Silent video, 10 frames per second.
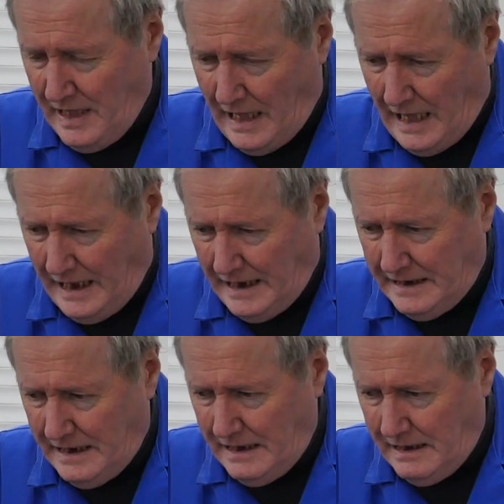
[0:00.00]

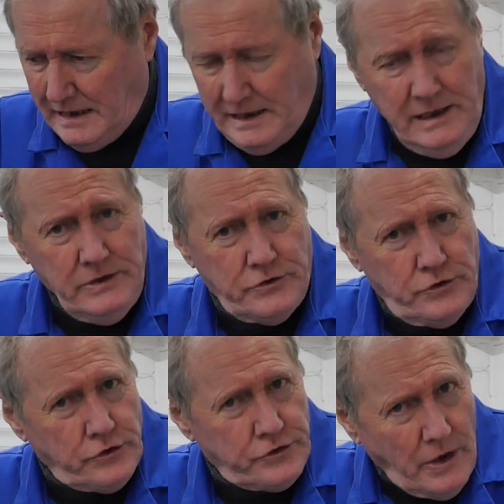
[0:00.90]
and he's
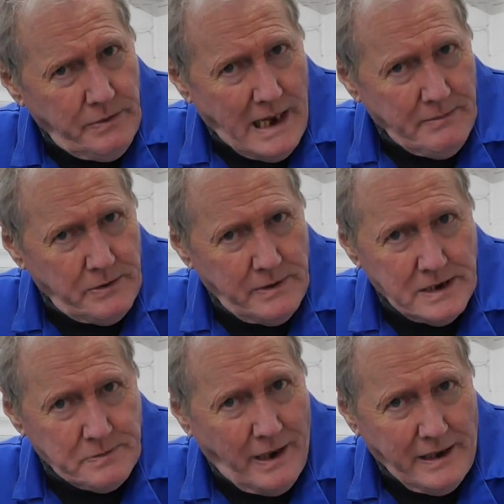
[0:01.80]
just so enamoured with
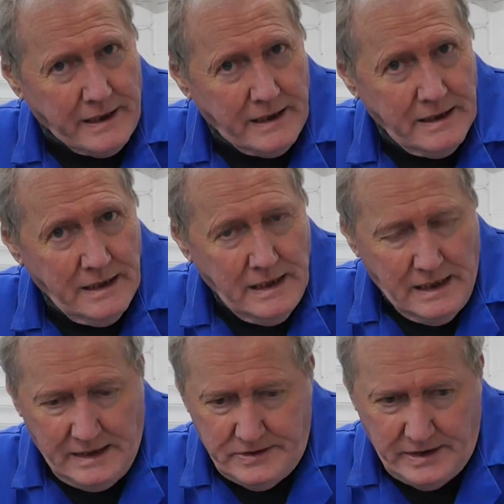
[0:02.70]
this bike.
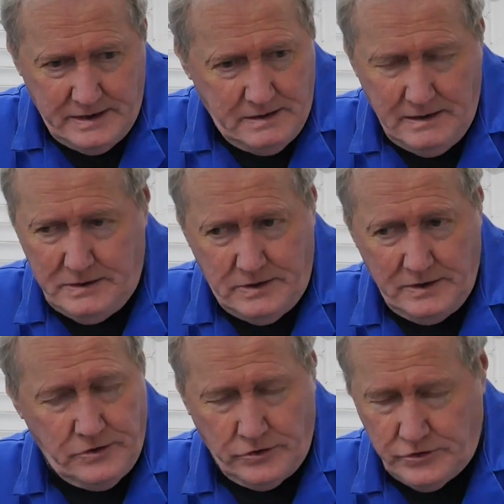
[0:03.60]
He said it's
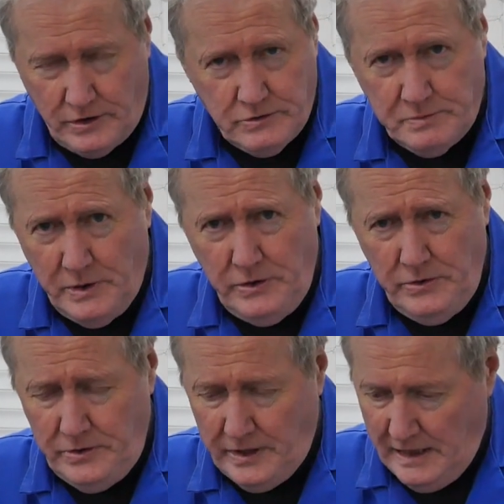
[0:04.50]
just so
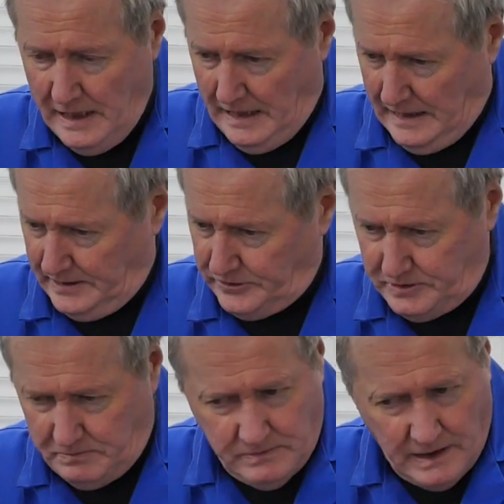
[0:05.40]
smooth,
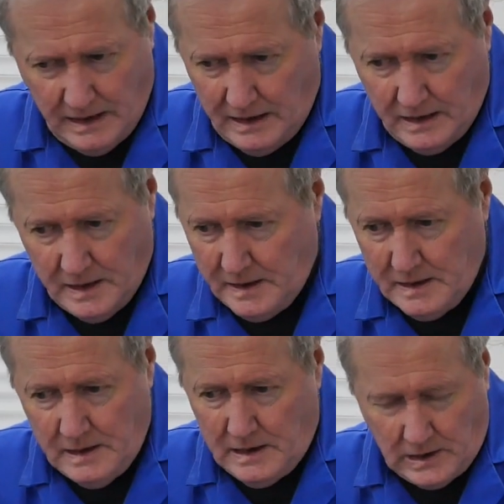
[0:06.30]
it's
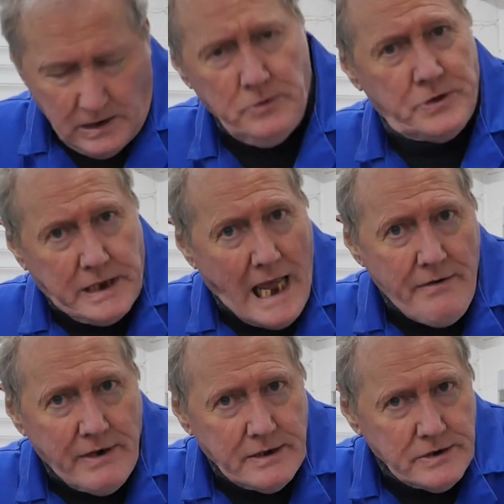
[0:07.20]
loads of
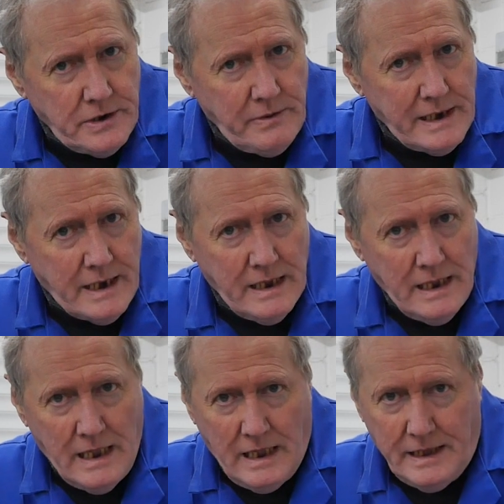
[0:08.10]
character to it,
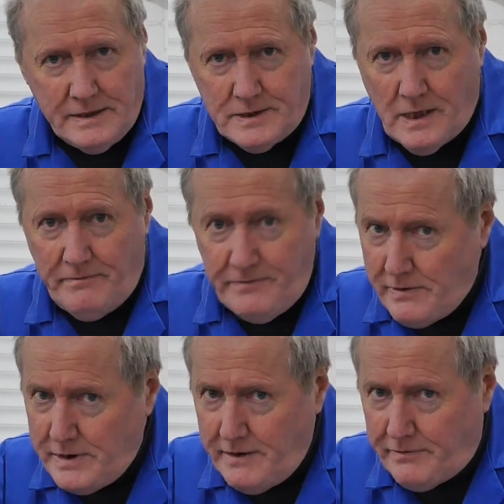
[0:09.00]
it's a
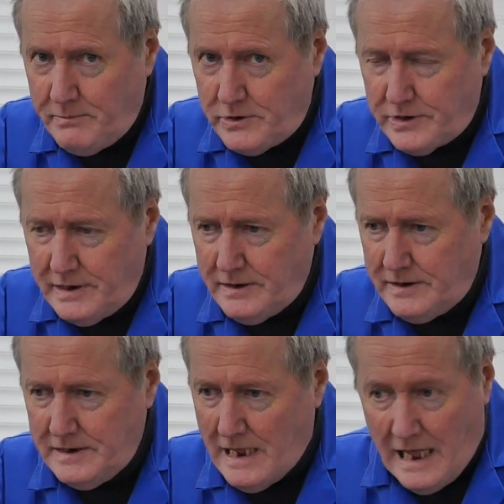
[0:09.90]
very different machine
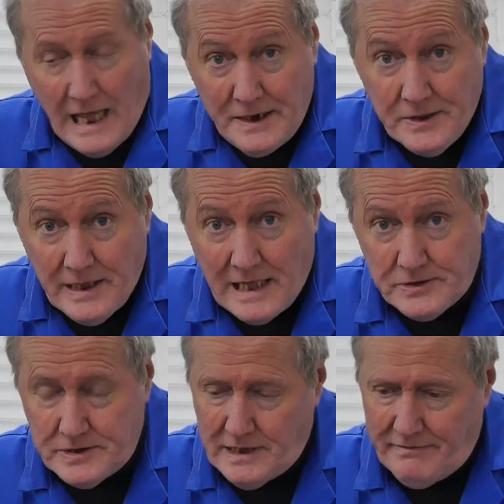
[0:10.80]
than anything
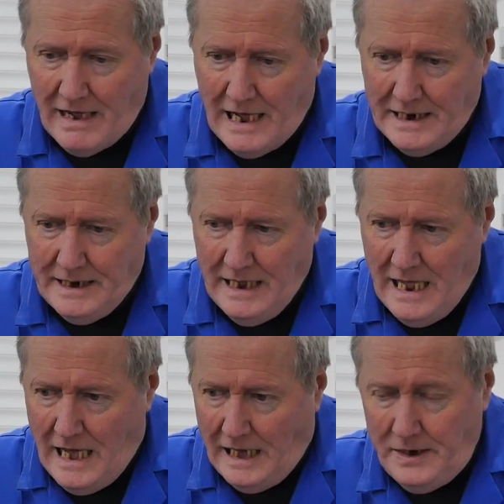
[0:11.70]
else he's ever had,
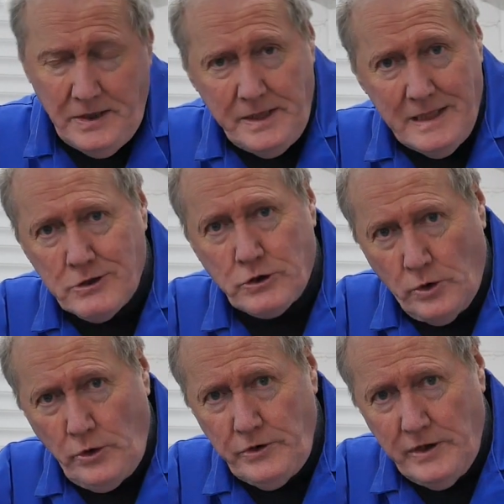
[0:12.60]
and I think that's
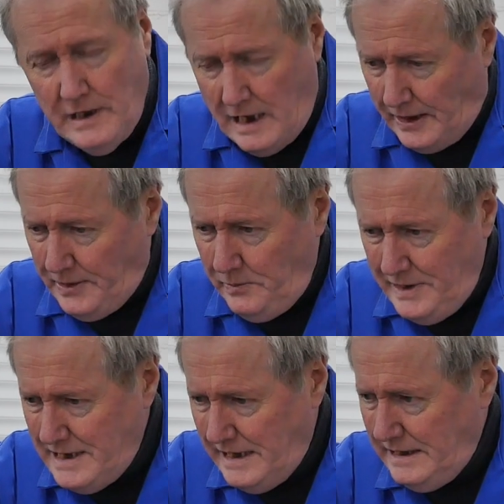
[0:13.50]
good. I think we
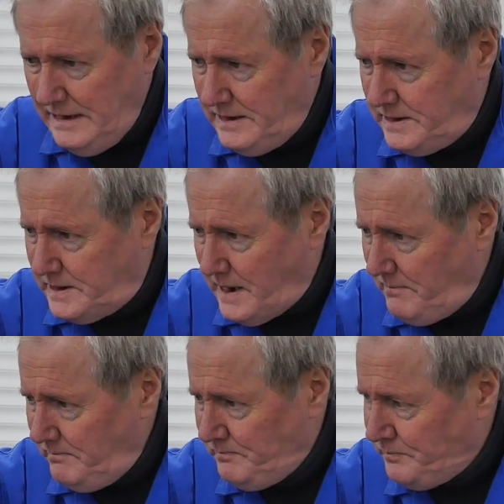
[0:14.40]
need,
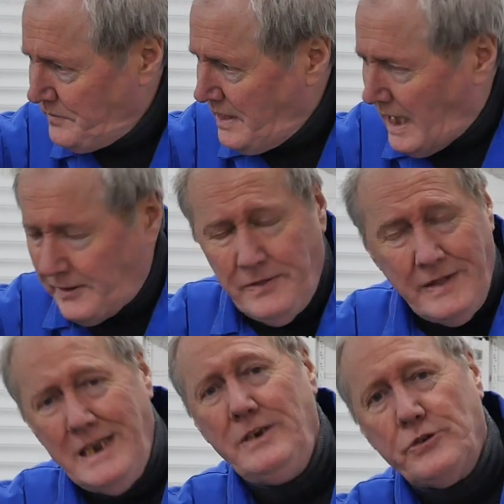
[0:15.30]
I think
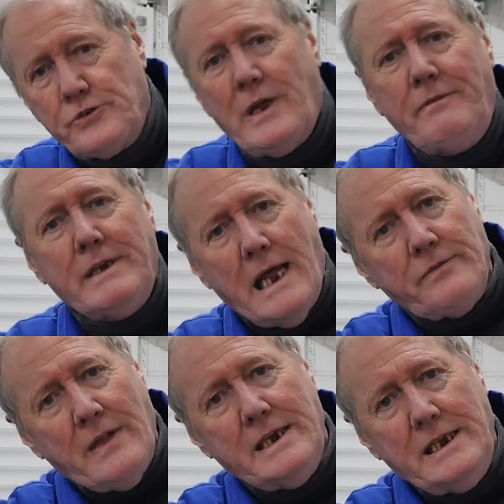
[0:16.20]
the industry every now
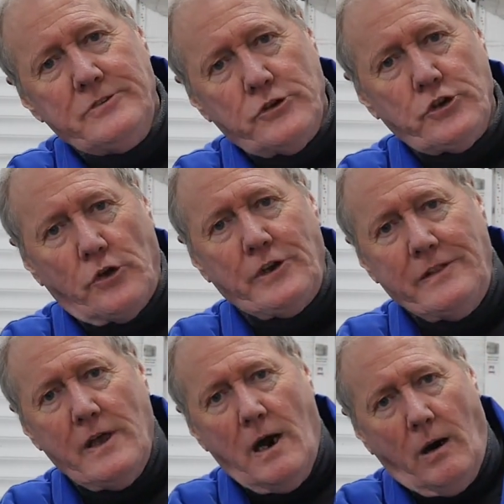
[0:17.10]
and then needs a shot in
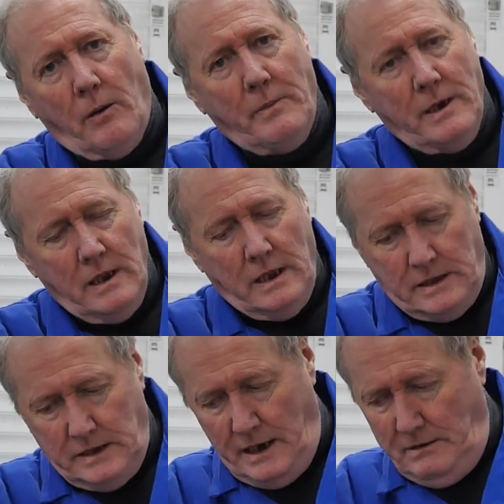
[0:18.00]
the arm,
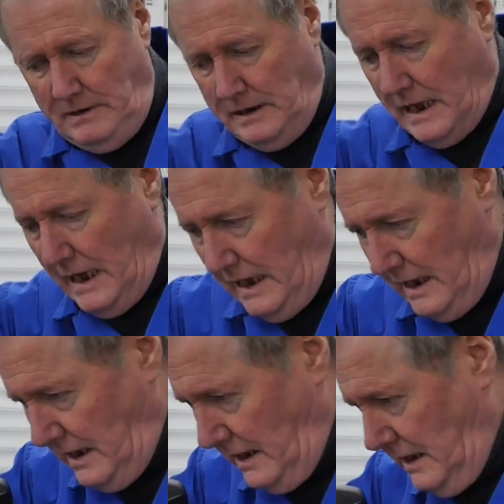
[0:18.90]
you know,
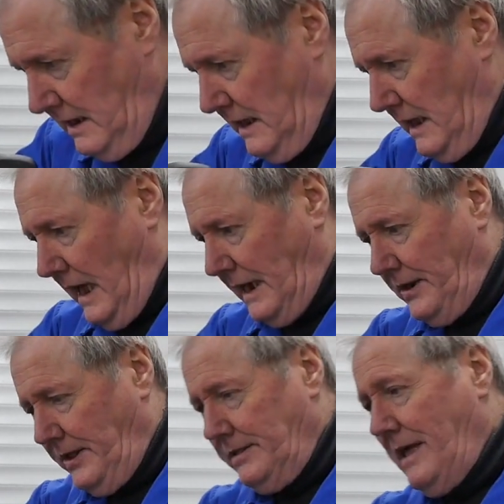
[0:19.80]
and I
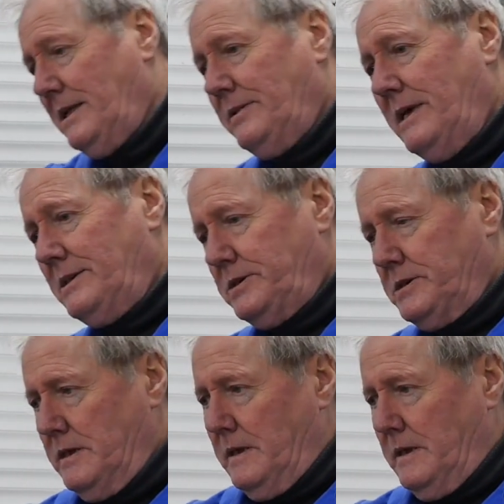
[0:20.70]
think that's